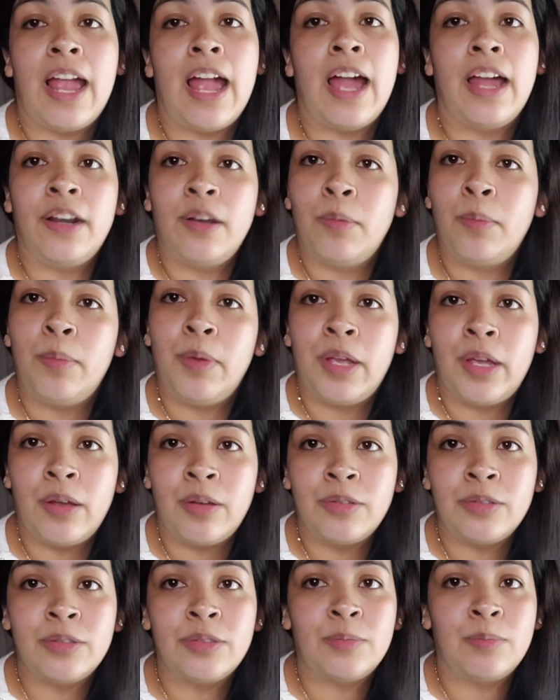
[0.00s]

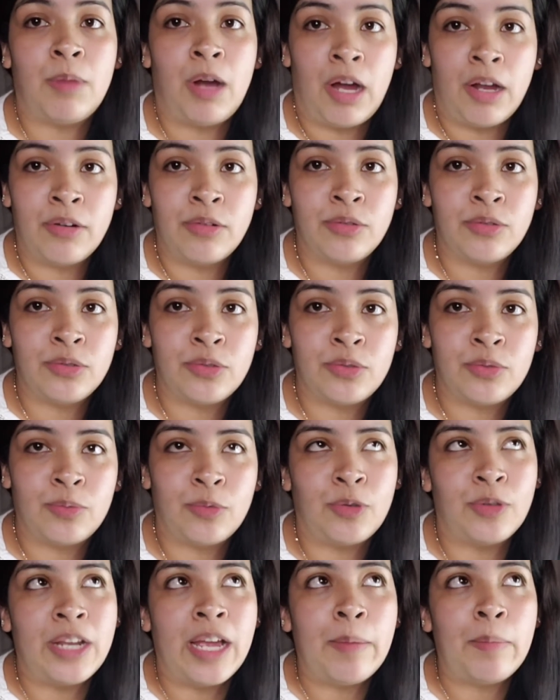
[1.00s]
Annabelle's models,
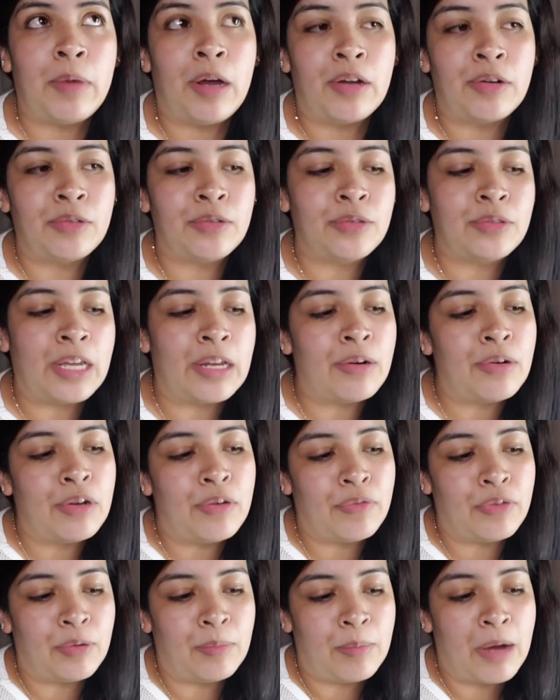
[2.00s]
well, not models, I don't know
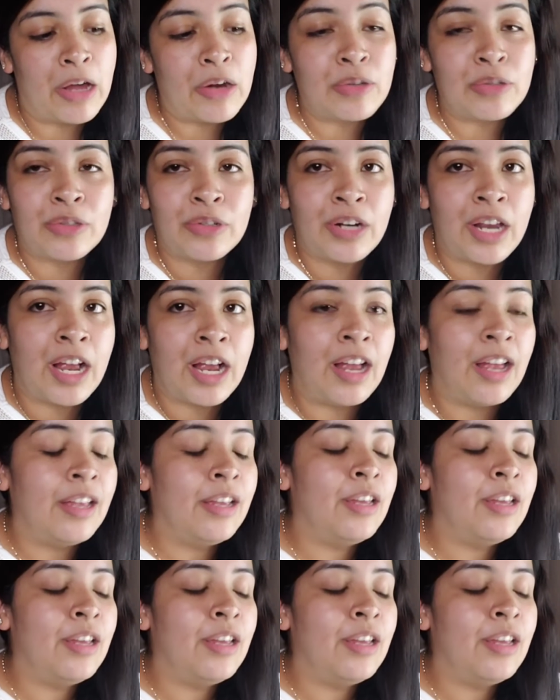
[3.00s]
if they're models or not,